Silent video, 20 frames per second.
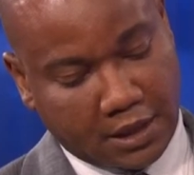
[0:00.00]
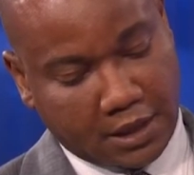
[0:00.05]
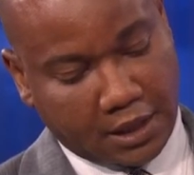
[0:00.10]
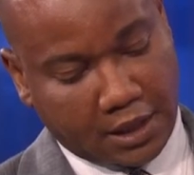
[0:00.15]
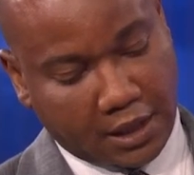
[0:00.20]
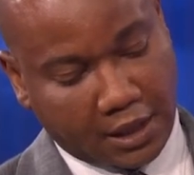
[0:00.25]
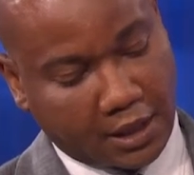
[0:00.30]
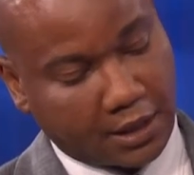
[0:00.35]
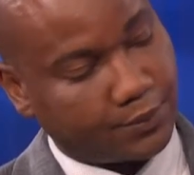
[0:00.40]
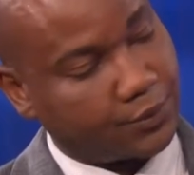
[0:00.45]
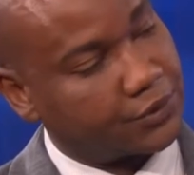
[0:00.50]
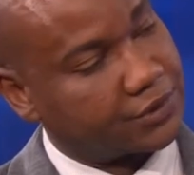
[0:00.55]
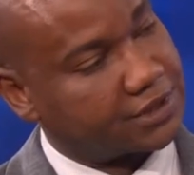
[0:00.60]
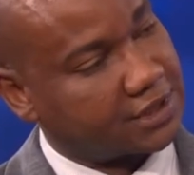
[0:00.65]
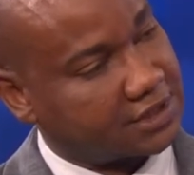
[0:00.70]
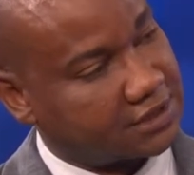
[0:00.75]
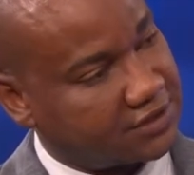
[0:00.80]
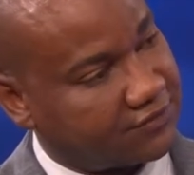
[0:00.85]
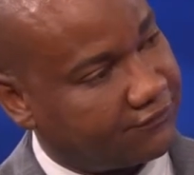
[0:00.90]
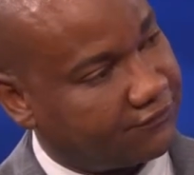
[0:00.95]
hair
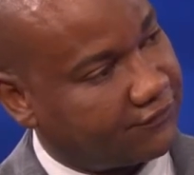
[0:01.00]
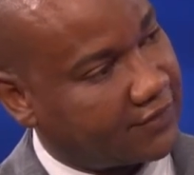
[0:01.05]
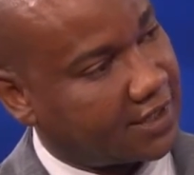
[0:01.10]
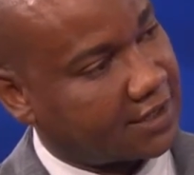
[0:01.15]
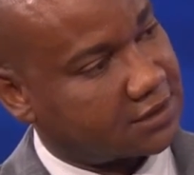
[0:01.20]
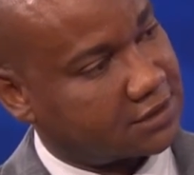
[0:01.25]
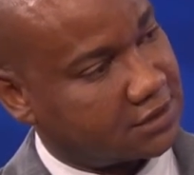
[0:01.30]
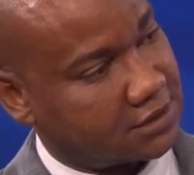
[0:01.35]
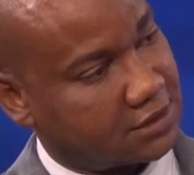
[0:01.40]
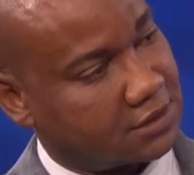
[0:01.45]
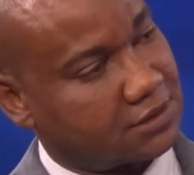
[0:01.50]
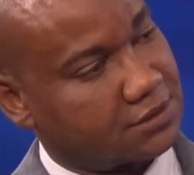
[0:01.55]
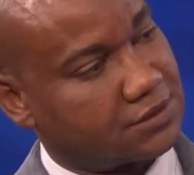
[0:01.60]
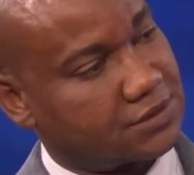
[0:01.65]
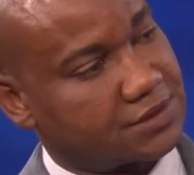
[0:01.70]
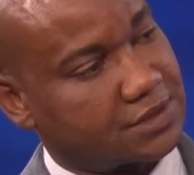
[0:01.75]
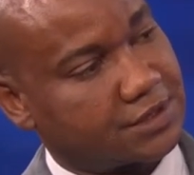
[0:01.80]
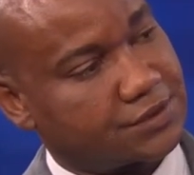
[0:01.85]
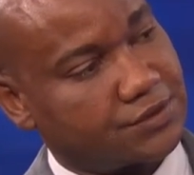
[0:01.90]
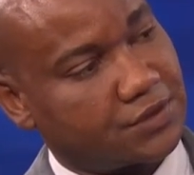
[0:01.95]
protective factor
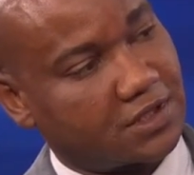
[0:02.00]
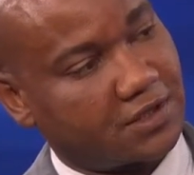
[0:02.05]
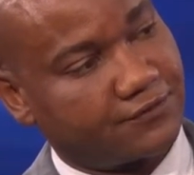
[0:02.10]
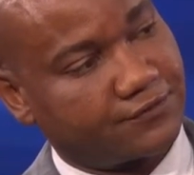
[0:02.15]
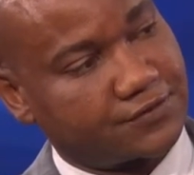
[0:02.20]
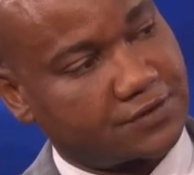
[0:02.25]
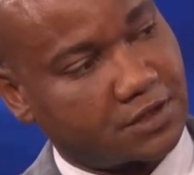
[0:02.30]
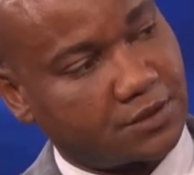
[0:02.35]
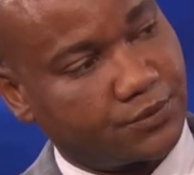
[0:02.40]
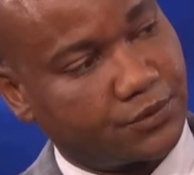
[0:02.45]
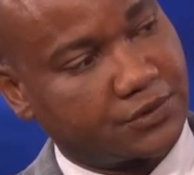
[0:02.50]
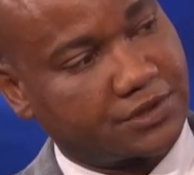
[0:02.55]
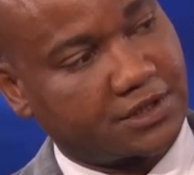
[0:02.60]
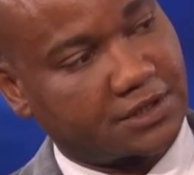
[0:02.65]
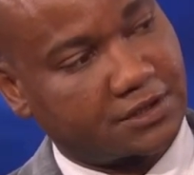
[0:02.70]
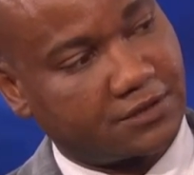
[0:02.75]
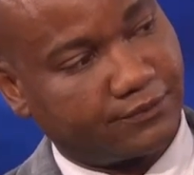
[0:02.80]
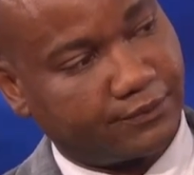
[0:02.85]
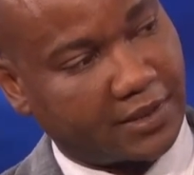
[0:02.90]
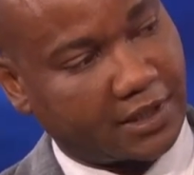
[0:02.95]
just as you have some
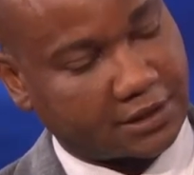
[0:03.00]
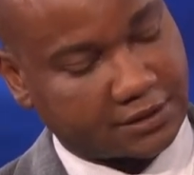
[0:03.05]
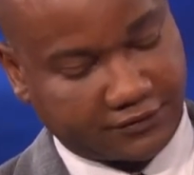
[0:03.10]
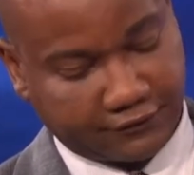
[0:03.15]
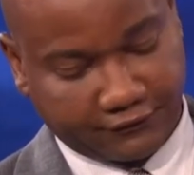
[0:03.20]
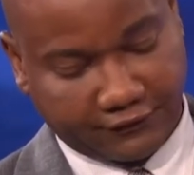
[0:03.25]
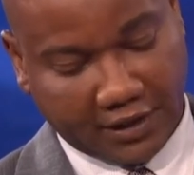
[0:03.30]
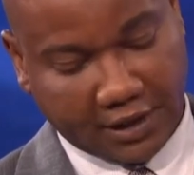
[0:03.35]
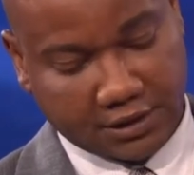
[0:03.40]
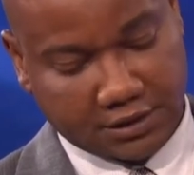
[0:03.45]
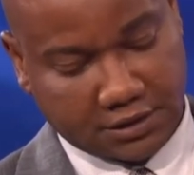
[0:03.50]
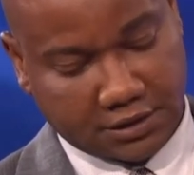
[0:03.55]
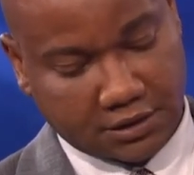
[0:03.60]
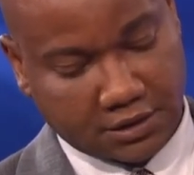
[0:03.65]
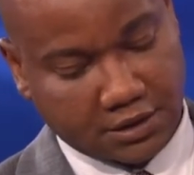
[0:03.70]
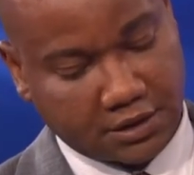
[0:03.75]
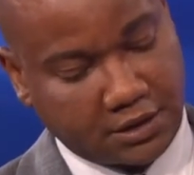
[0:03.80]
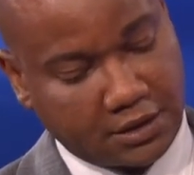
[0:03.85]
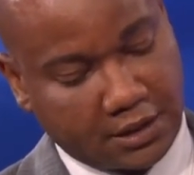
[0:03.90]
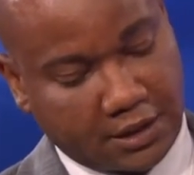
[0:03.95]
protective factor,
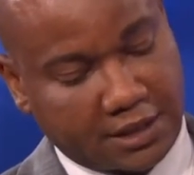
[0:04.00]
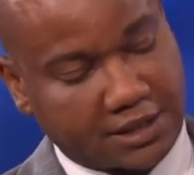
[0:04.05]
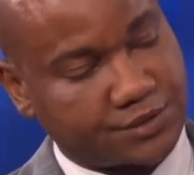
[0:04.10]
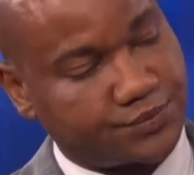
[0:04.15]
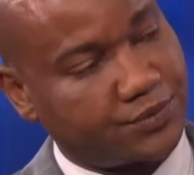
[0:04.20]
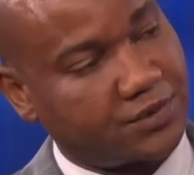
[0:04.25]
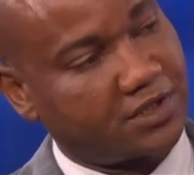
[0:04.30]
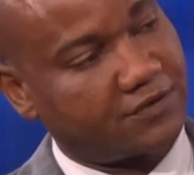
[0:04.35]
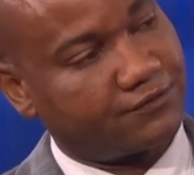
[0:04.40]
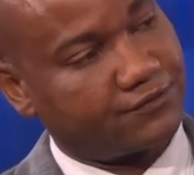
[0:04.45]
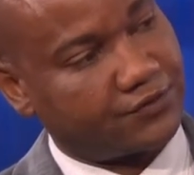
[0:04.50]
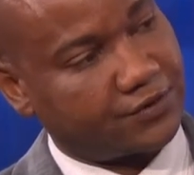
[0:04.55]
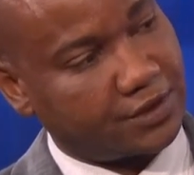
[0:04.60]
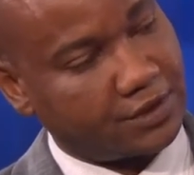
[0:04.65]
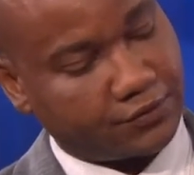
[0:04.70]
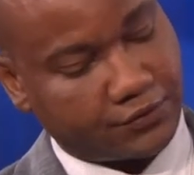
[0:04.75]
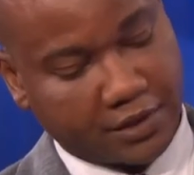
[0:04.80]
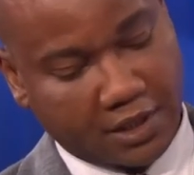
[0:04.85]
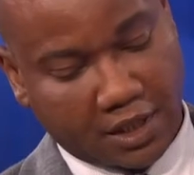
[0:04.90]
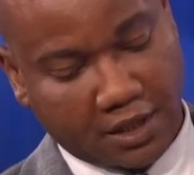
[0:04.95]
SPF 3,
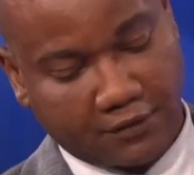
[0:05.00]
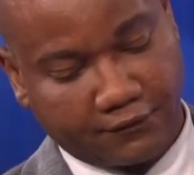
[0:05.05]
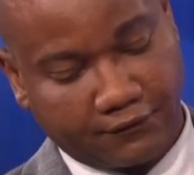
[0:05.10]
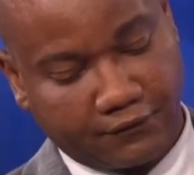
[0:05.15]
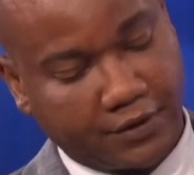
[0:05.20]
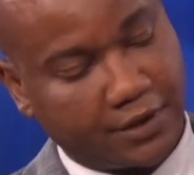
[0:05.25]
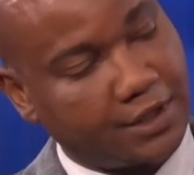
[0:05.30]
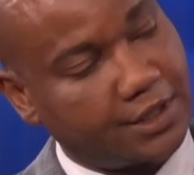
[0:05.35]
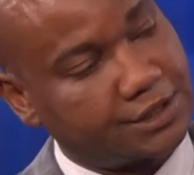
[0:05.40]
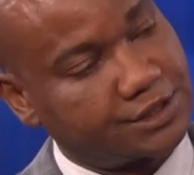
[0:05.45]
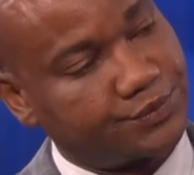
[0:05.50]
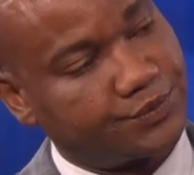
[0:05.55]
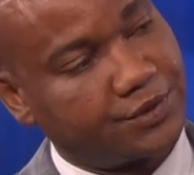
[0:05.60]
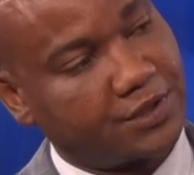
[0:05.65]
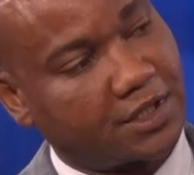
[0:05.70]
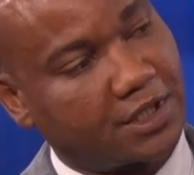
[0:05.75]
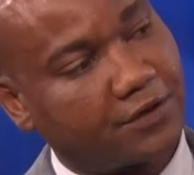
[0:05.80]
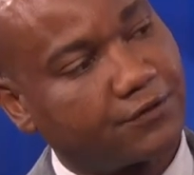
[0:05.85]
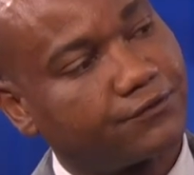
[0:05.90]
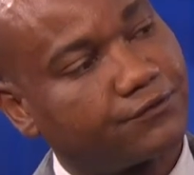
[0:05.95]
we have
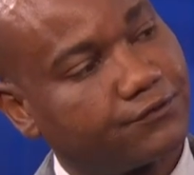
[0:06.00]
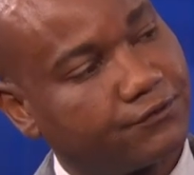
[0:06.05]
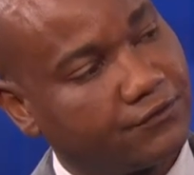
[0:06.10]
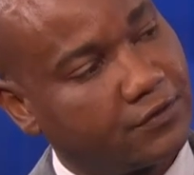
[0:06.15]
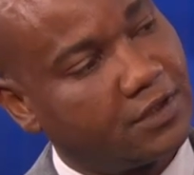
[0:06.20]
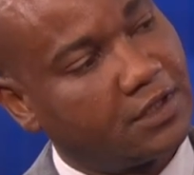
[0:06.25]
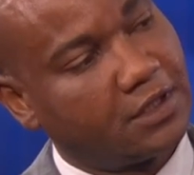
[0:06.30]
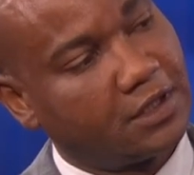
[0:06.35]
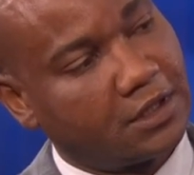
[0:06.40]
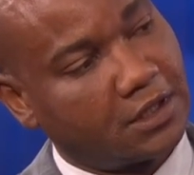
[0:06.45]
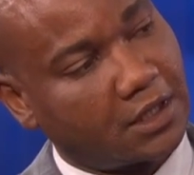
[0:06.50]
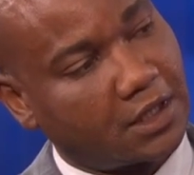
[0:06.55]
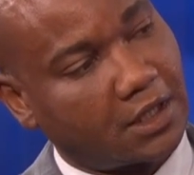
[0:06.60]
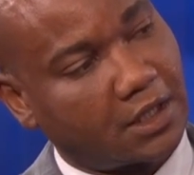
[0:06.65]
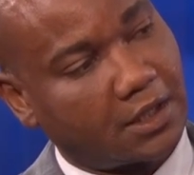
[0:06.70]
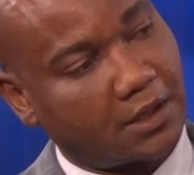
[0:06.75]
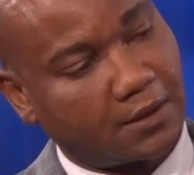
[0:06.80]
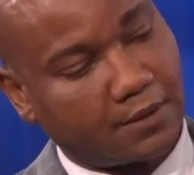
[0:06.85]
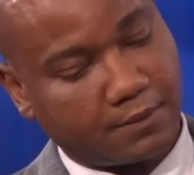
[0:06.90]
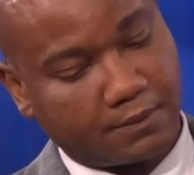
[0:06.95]
HPF
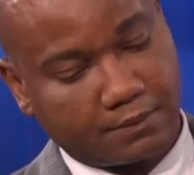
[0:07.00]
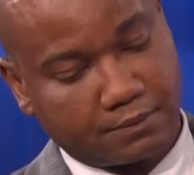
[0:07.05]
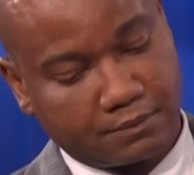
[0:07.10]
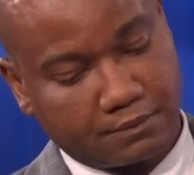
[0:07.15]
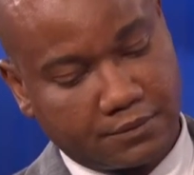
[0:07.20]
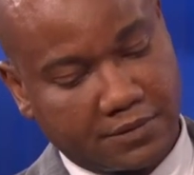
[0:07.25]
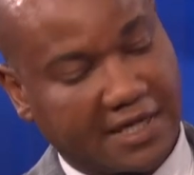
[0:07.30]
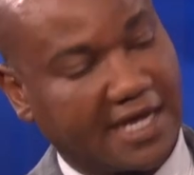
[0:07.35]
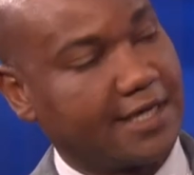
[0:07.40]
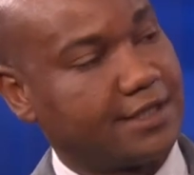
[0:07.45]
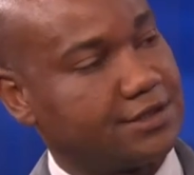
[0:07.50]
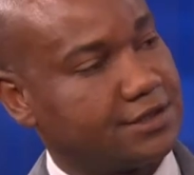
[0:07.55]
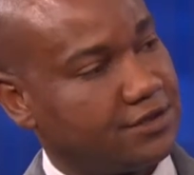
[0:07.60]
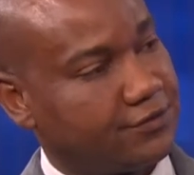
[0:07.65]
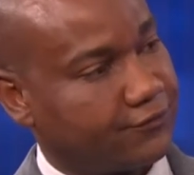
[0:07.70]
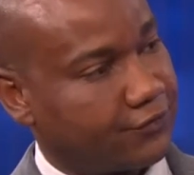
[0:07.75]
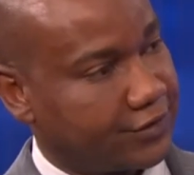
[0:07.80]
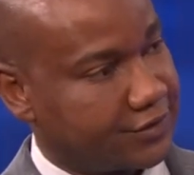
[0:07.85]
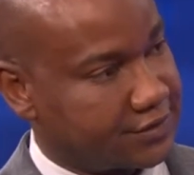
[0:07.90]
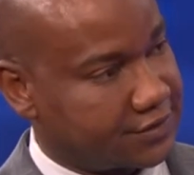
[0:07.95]
um, 90,
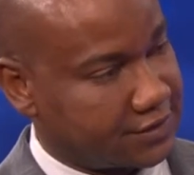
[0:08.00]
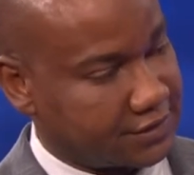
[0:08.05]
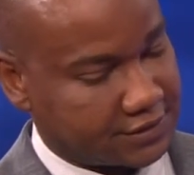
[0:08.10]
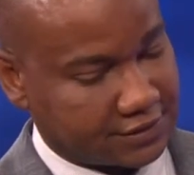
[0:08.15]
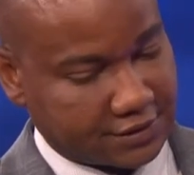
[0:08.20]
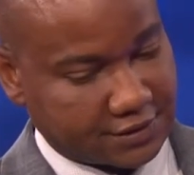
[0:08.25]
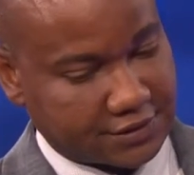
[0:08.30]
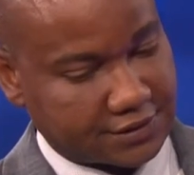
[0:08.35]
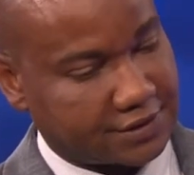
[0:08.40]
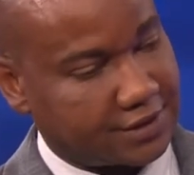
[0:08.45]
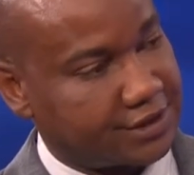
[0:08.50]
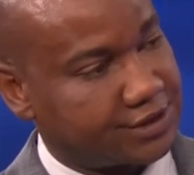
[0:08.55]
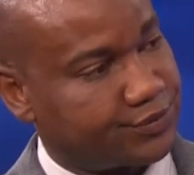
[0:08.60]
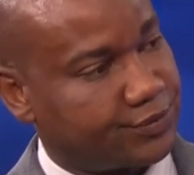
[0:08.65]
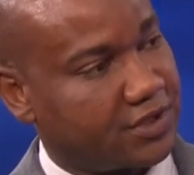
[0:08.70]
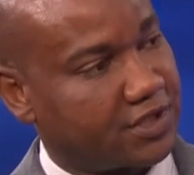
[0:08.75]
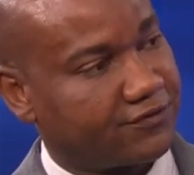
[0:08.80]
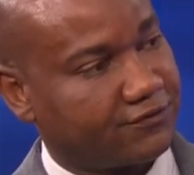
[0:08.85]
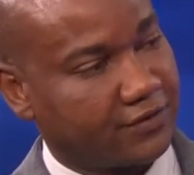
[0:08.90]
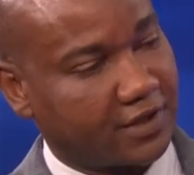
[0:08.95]
for instance. This is ah.
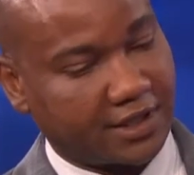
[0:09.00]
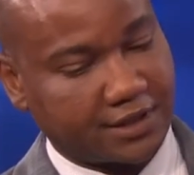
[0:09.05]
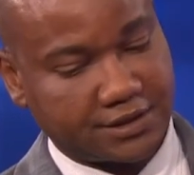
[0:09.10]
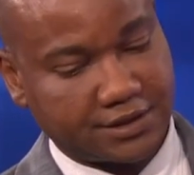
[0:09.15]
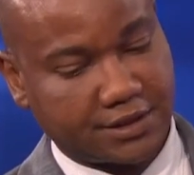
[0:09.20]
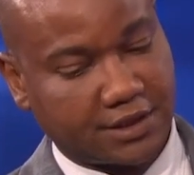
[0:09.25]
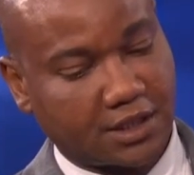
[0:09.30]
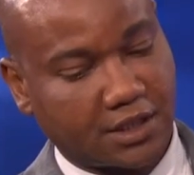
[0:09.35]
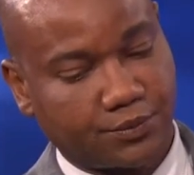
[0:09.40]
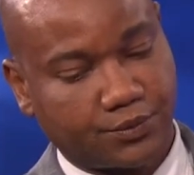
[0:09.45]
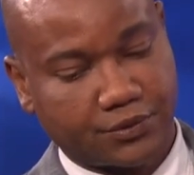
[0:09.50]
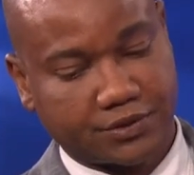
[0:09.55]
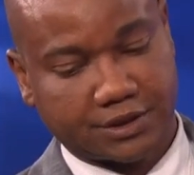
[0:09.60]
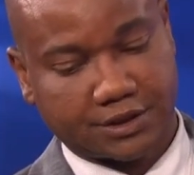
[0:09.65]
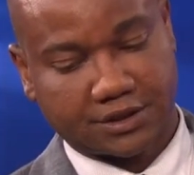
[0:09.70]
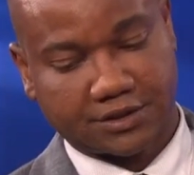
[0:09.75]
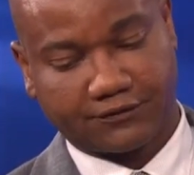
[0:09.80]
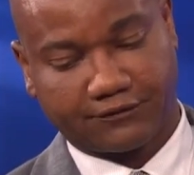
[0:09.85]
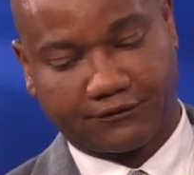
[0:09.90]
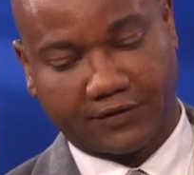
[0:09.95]
HPF 90 hair
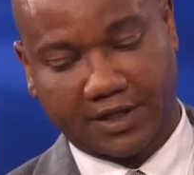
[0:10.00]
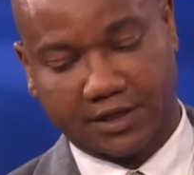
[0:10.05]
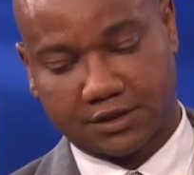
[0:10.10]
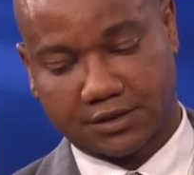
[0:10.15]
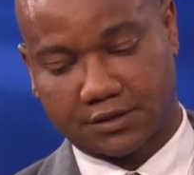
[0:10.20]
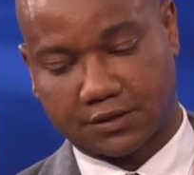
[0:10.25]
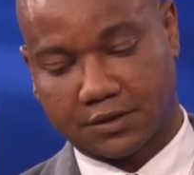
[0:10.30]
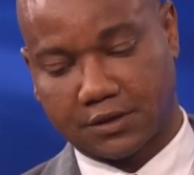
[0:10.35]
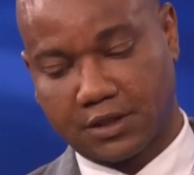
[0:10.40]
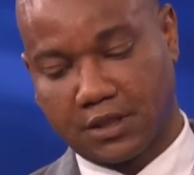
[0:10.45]
protective factor.